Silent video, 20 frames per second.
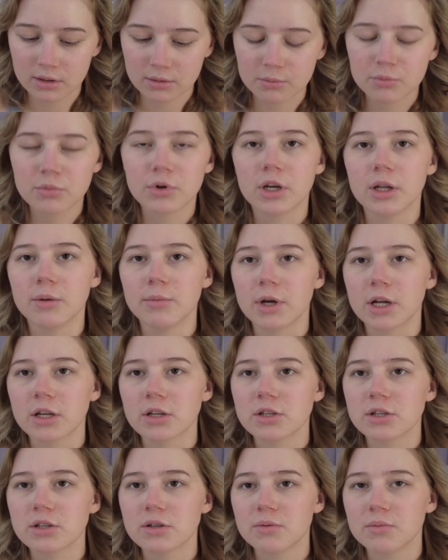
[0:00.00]
Pretty
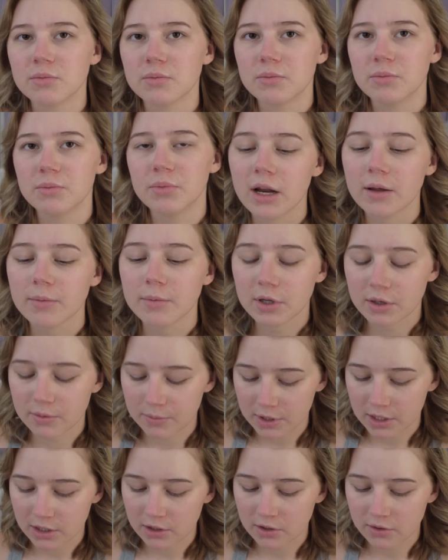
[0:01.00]
much. And I'm gonna
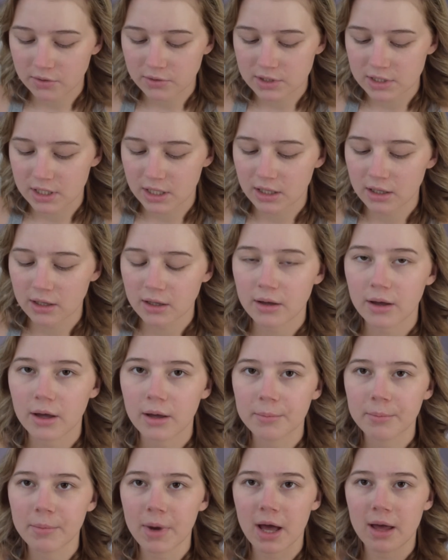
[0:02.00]
be using
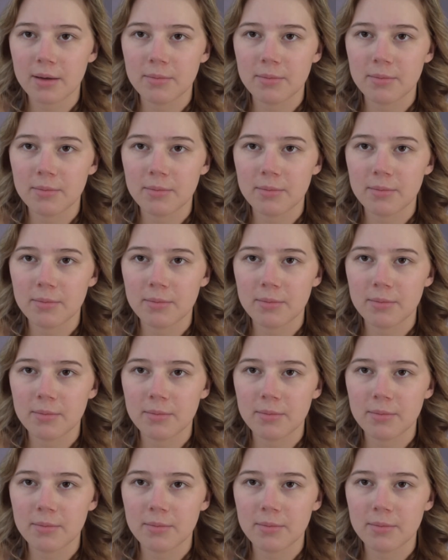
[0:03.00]
my